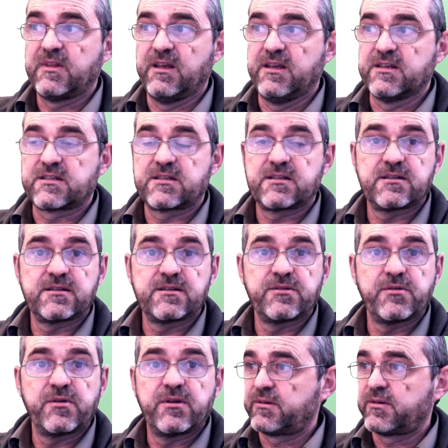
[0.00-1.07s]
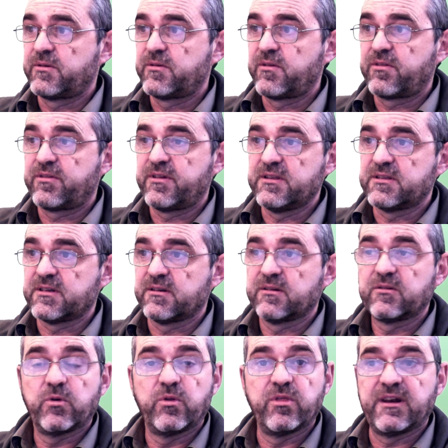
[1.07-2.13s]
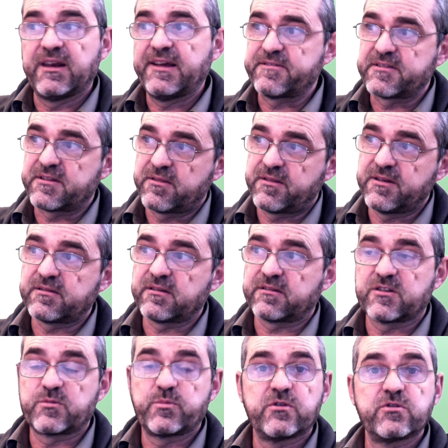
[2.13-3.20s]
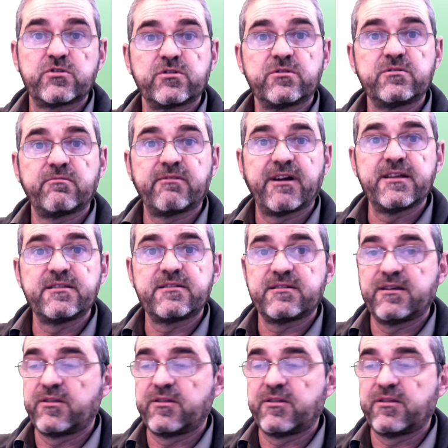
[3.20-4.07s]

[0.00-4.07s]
is theta on the left, theta transposed on the right,